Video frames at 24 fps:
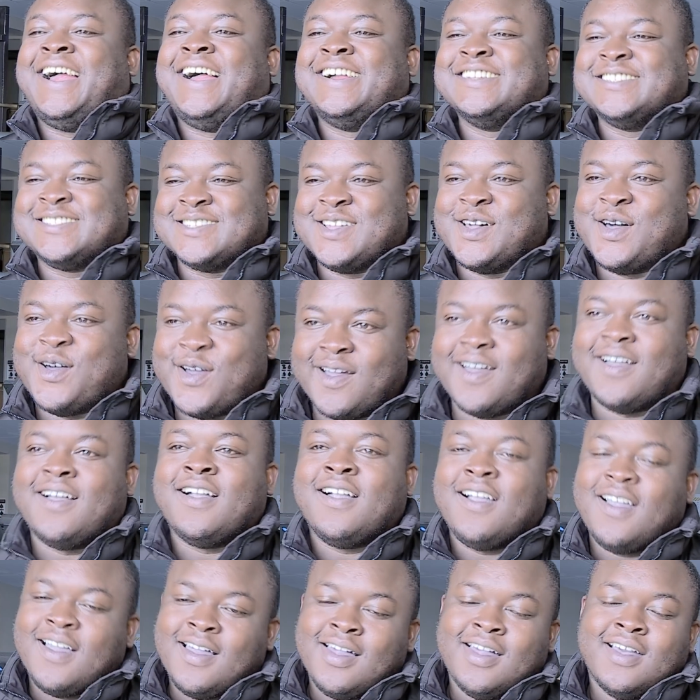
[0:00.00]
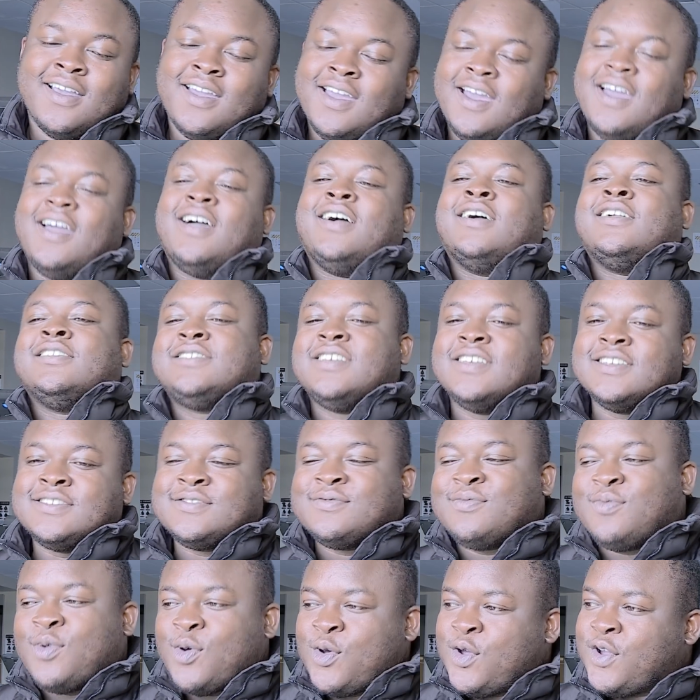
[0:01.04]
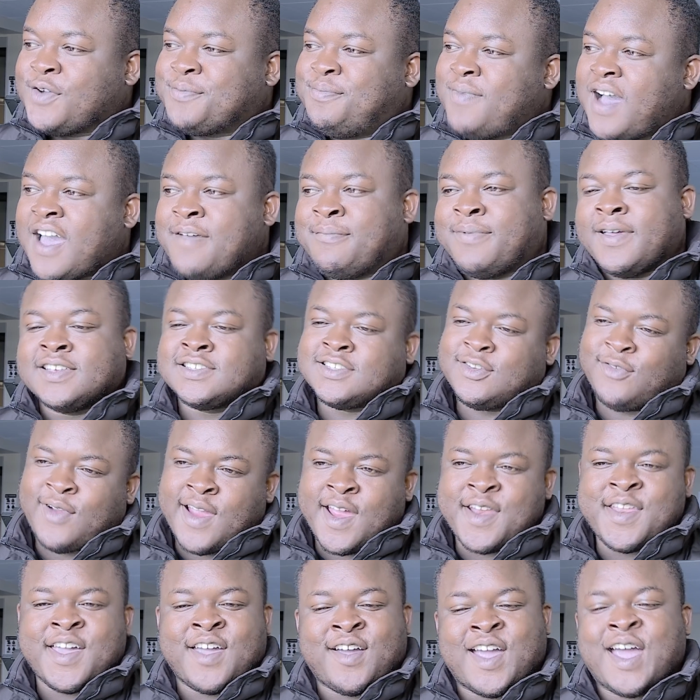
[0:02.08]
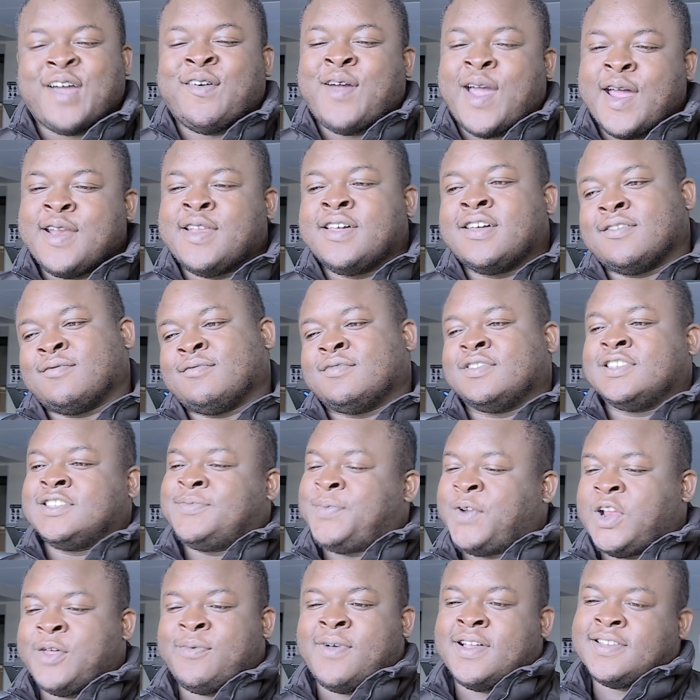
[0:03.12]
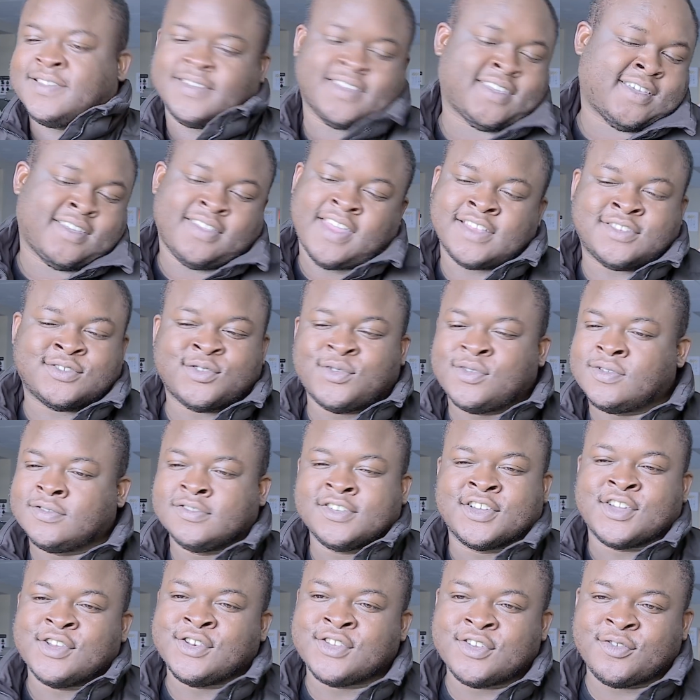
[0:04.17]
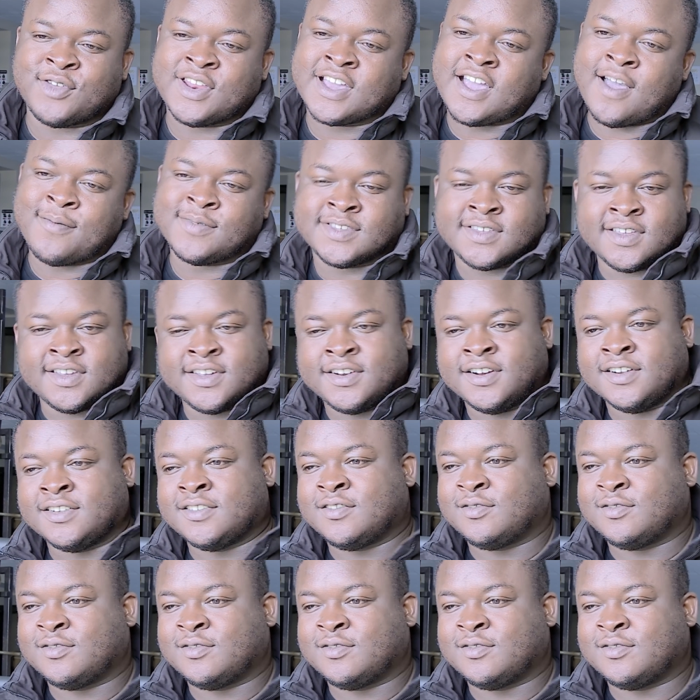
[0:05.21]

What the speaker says: So just work my best around him is pretty much, that's all you can do when it comes to, him.